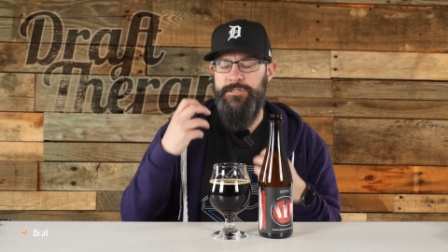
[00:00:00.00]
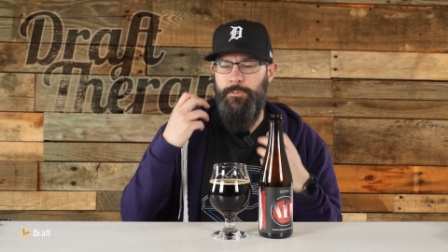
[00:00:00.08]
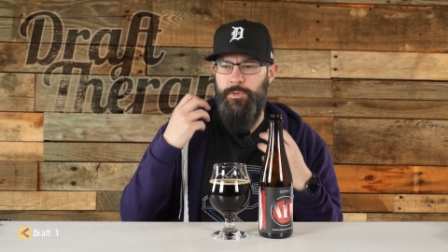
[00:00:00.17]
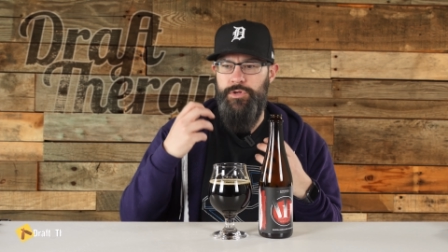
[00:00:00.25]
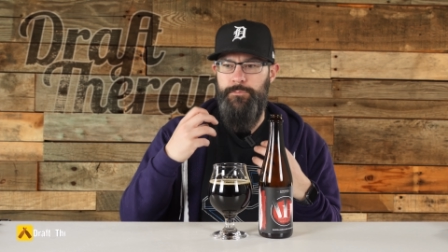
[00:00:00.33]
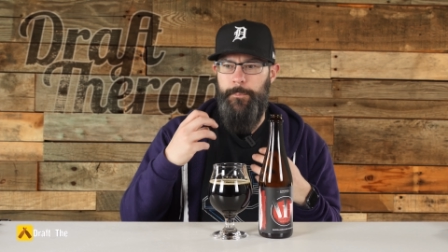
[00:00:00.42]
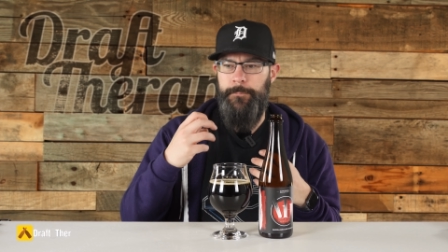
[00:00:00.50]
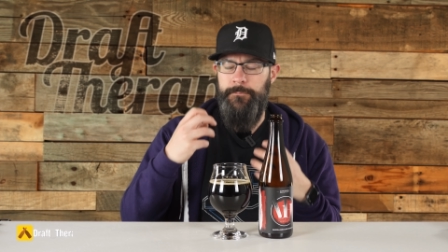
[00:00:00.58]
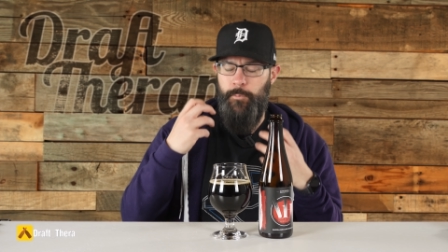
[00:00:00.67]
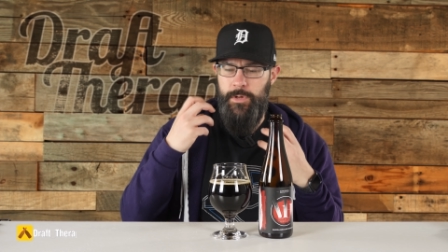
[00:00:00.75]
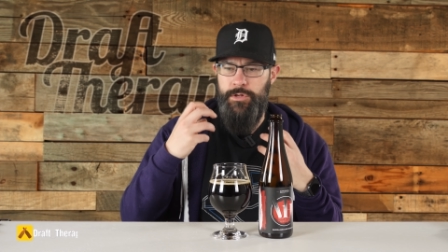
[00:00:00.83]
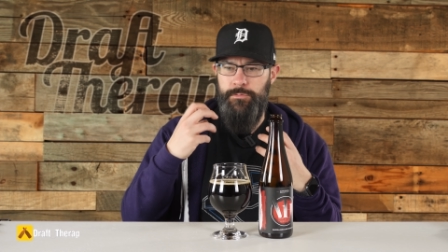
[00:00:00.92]
So when you
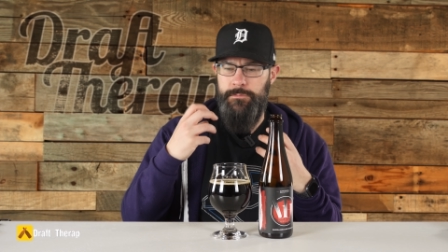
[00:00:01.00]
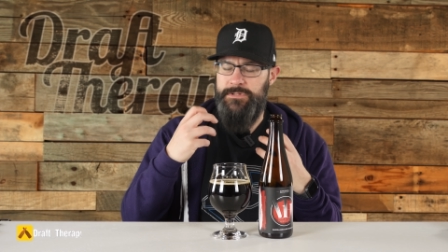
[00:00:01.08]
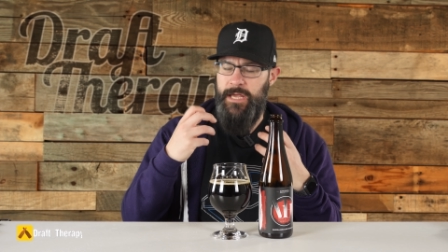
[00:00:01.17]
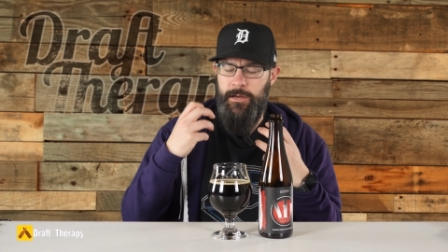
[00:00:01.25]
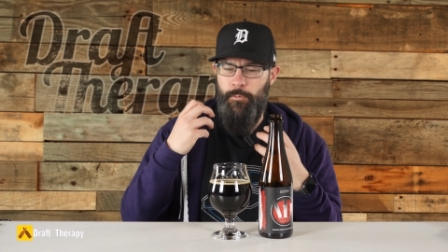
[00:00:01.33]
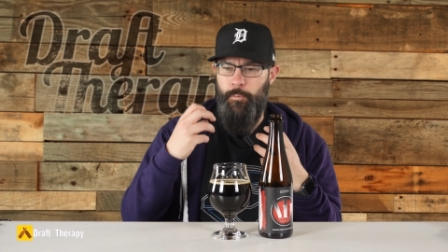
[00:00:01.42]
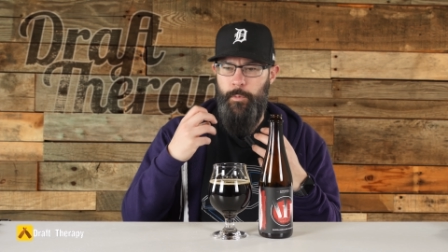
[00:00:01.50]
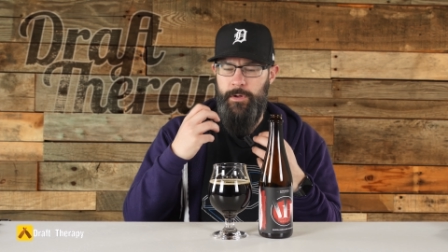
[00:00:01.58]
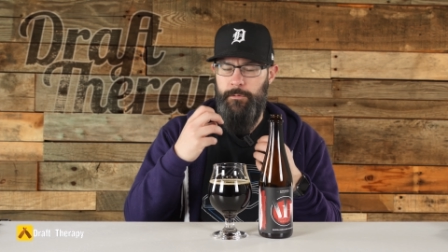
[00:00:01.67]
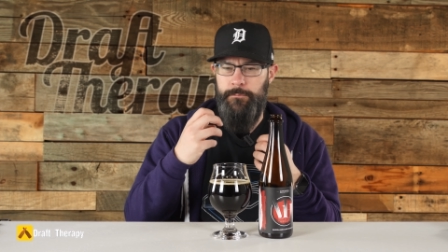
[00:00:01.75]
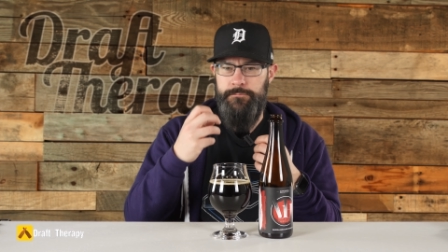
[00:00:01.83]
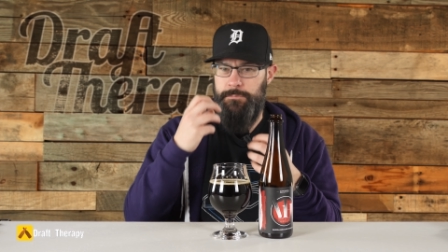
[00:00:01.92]
when you take a
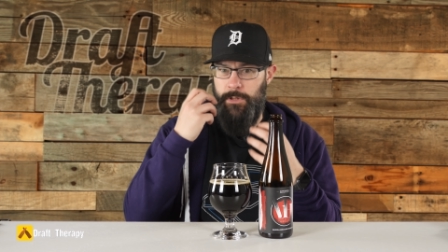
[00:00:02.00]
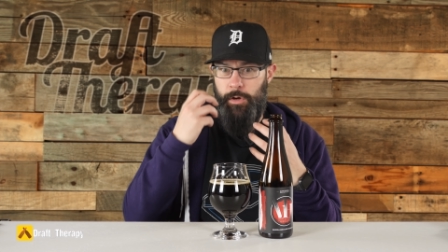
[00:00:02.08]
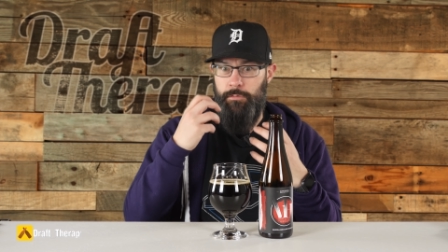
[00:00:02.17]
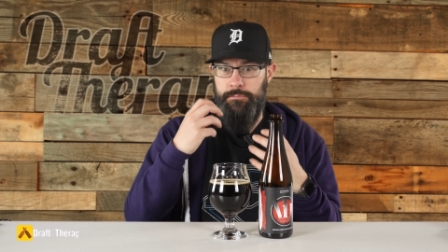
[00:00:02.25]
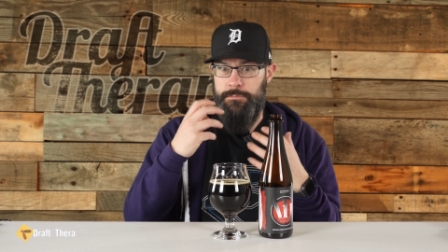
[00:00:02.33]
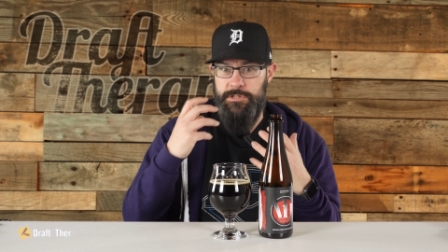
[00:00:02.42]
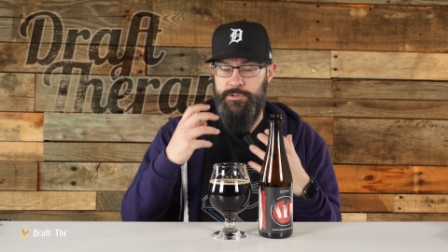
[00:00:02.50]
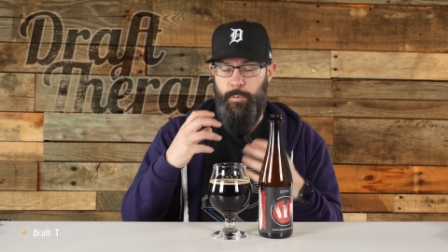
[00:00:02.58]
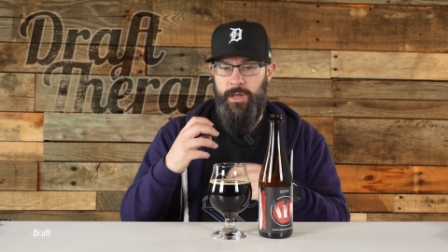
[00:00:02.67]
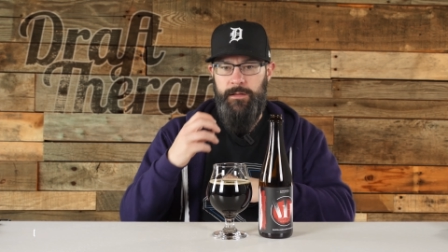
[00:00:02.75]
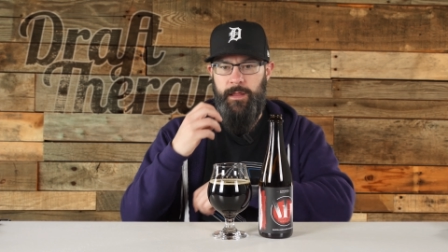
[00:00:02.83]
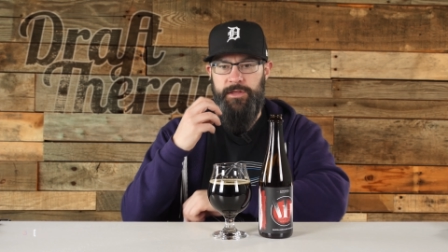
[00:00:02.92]
real you know
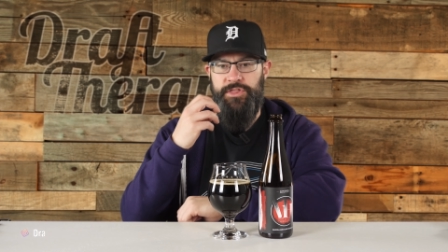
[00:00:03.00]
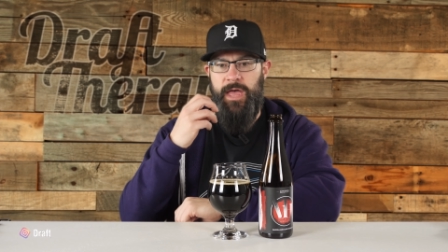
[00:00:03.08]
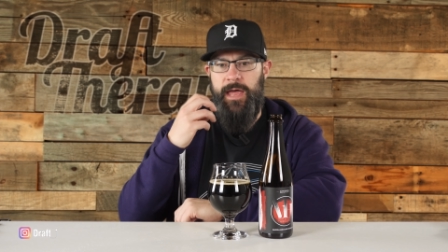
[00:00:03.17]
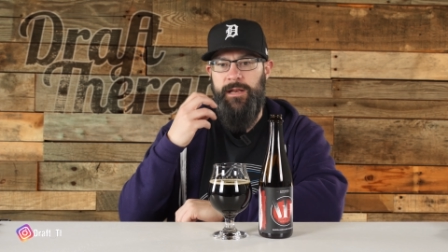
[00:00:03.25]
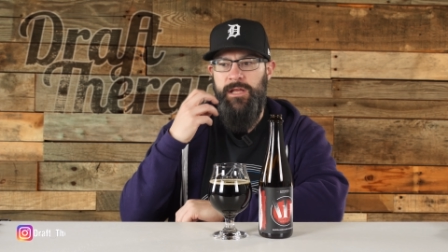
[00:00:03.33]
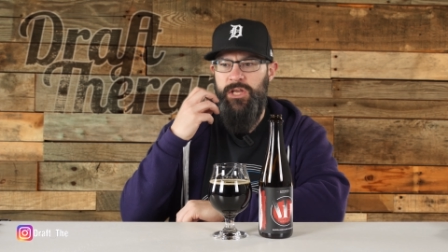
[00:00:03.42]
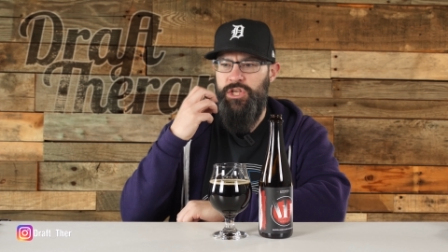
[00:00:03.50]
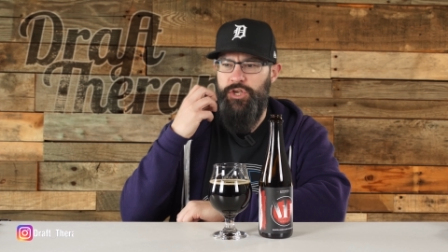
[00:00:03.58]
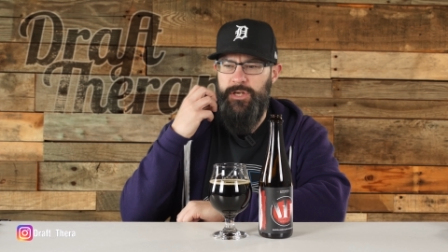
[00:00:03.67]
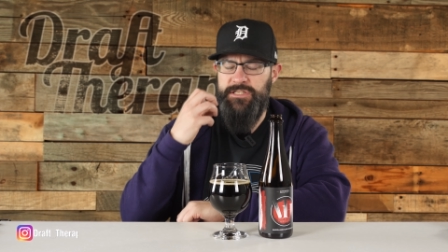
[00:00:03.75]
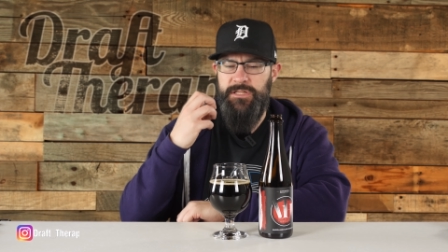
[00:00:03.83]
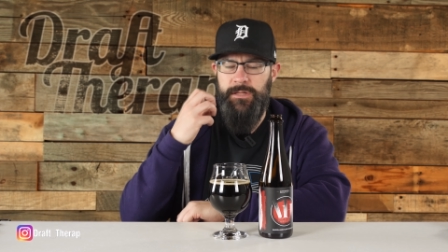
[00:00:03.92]
swig like that,
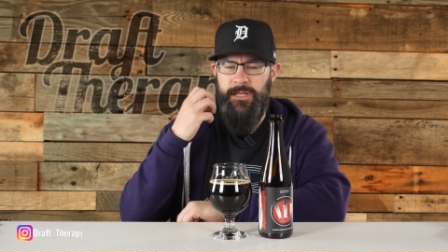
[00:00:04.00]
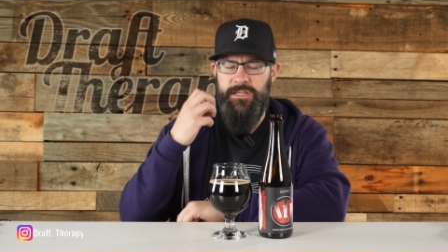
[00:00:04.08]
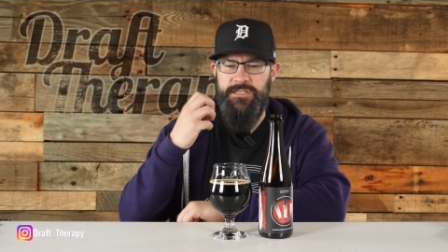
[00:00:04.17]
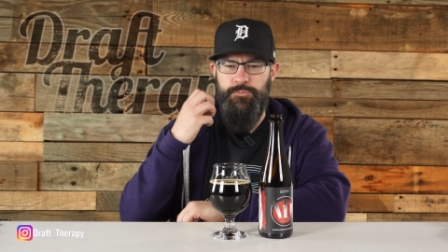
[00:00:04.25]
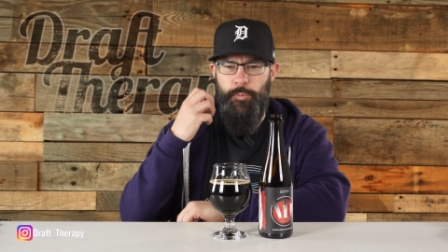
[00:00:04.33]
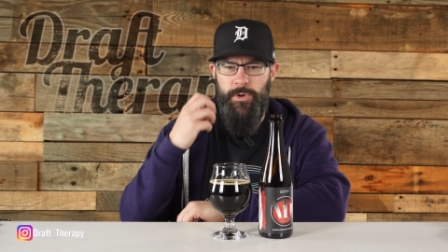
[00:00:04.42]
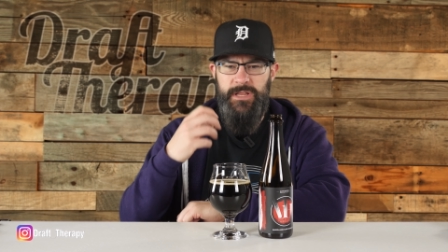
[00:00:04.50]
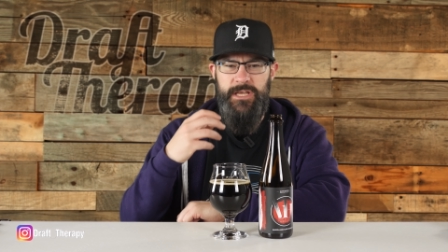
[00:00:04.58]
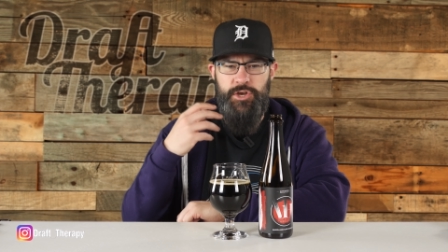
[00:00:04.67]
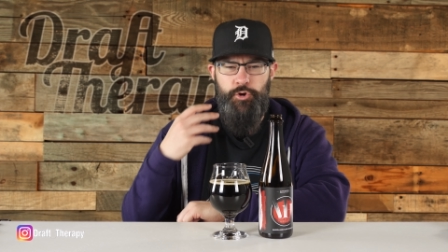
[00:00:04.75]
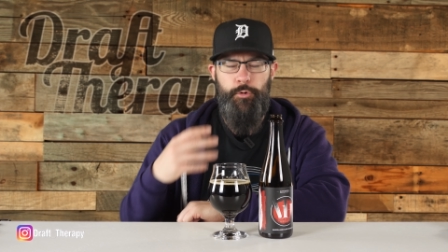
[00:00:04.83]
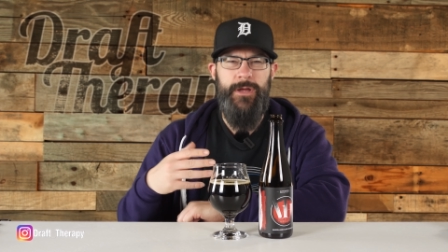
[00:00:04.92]
you just get this
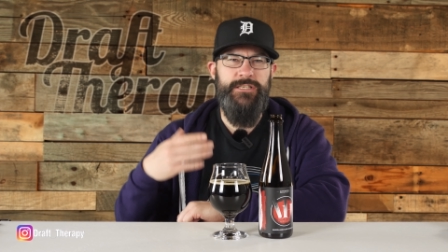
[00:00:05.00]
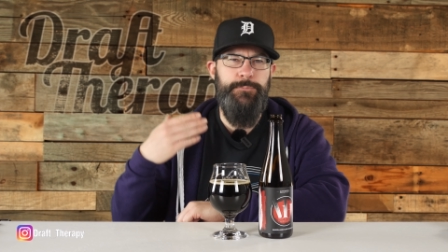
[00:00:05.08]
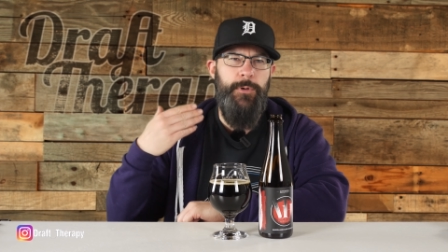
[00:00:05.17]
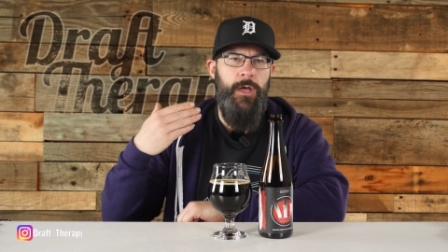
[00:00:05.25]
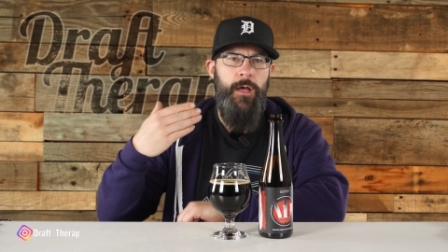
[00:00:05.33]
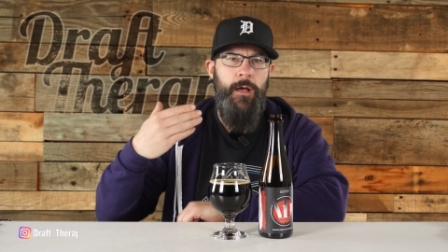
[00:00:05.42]
really crisp